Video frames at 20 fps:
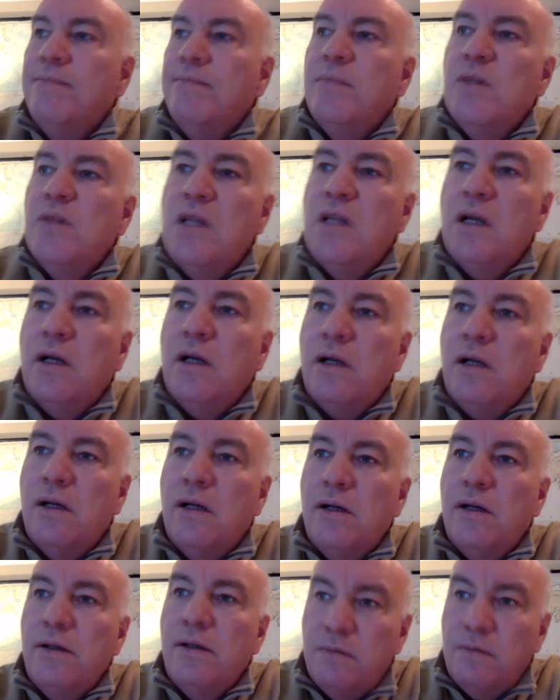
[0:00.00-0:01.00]

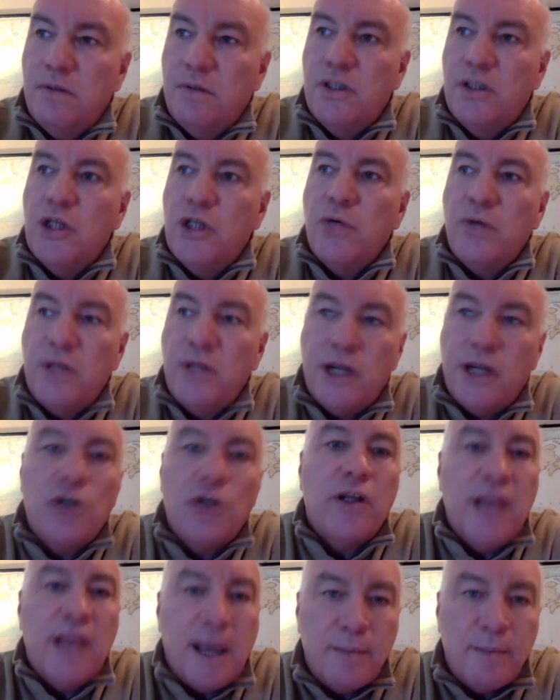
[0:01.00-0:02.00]

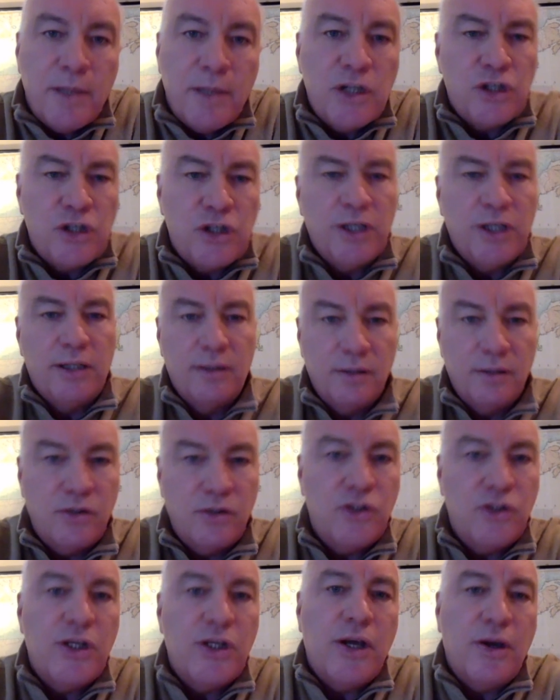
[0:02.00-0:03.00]
during that mission.
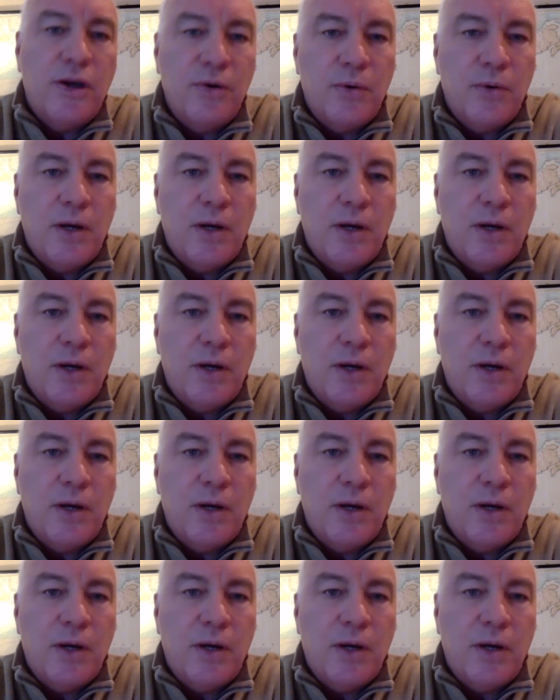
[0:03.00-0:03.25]
So